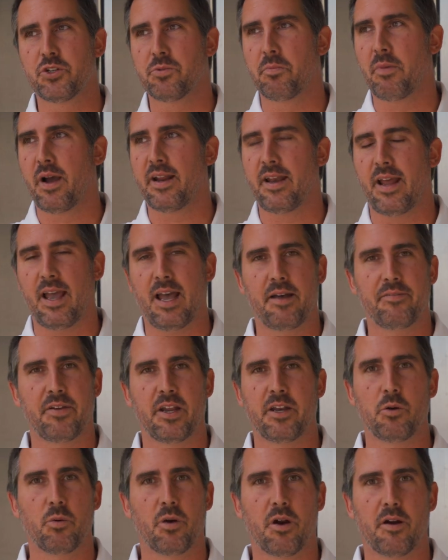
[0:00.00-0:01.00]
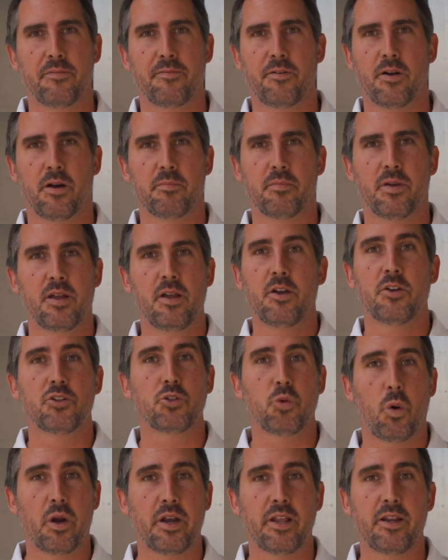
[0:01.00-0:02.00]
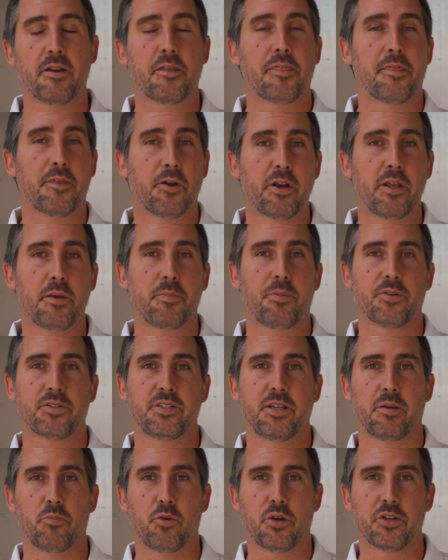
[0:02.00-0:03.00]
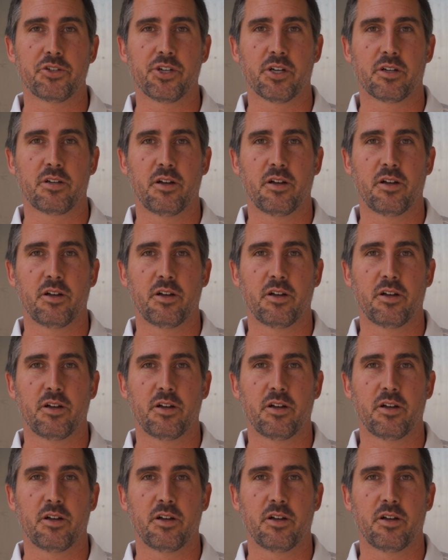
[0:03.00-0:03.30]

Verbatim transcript: which might have anywhere from 20 to 30% moisture